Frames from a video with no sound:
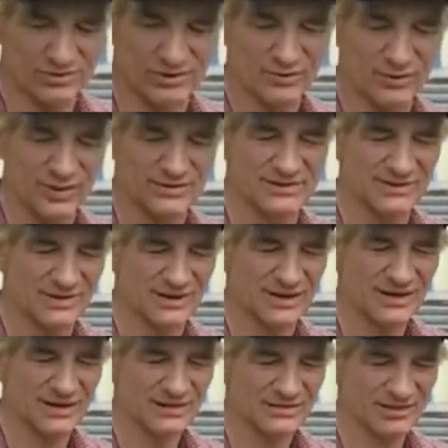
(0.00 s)
otherwise
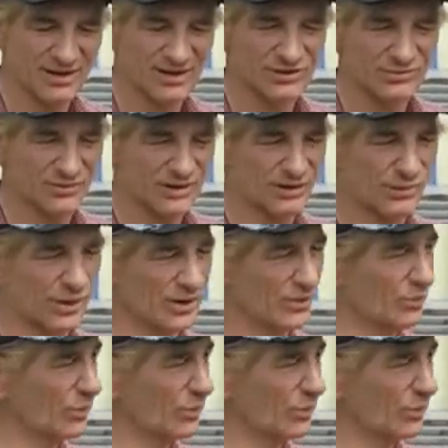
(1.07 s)
the sawdust would eat away the